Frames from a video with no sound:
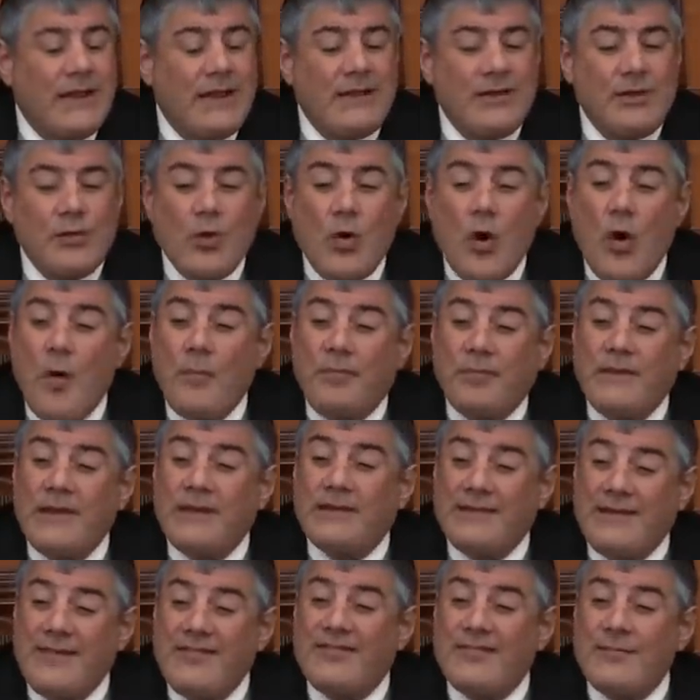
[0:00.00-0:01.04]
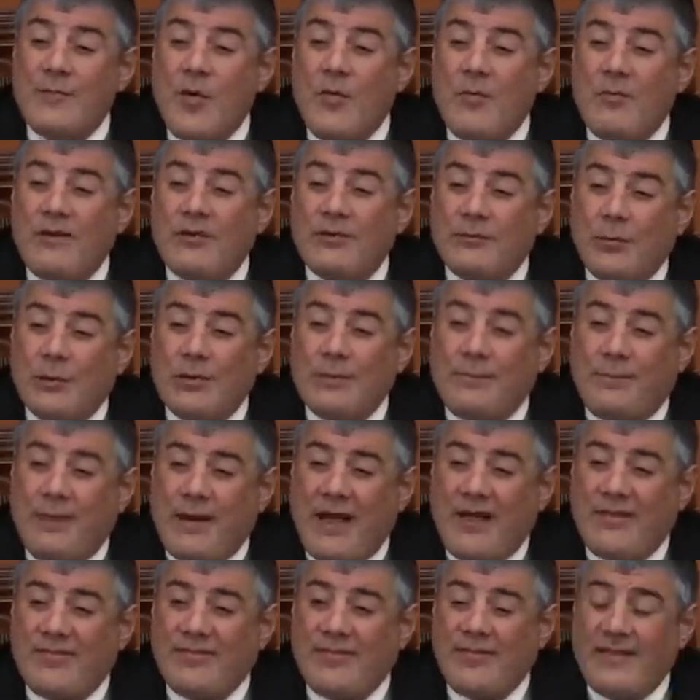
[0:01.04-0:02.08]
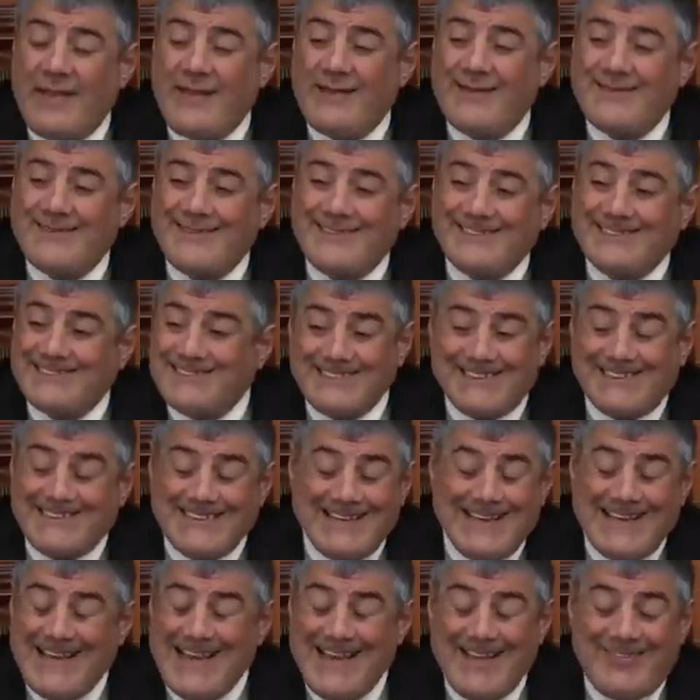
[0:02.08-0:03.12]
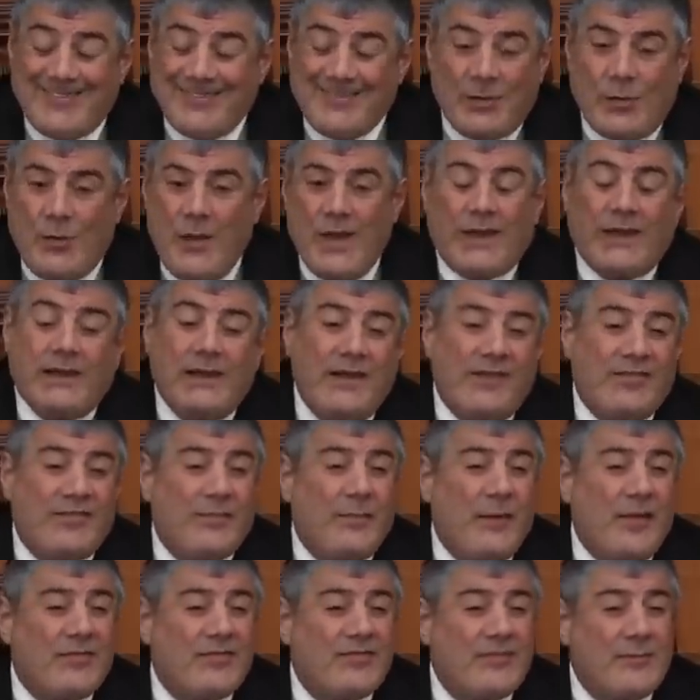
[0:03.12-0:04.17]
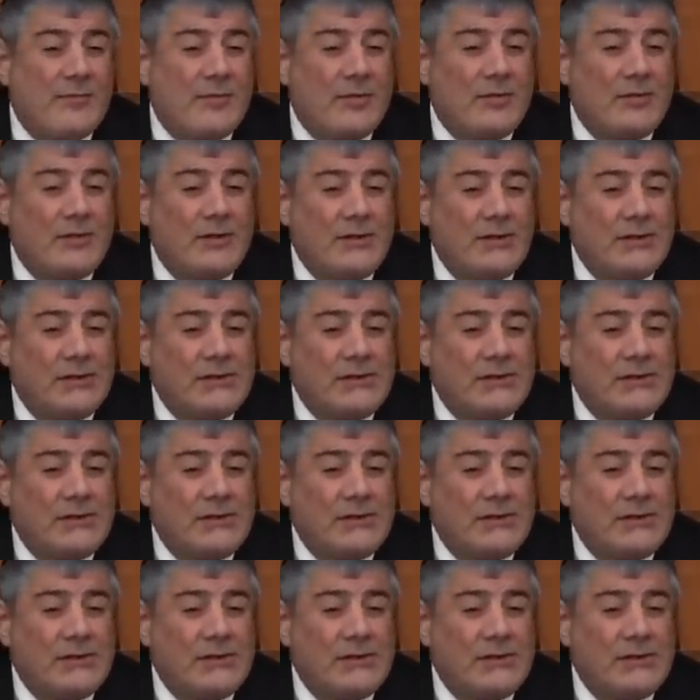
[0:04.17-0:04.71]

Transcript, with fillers: And you hope that this moment will pass as quickly as possible.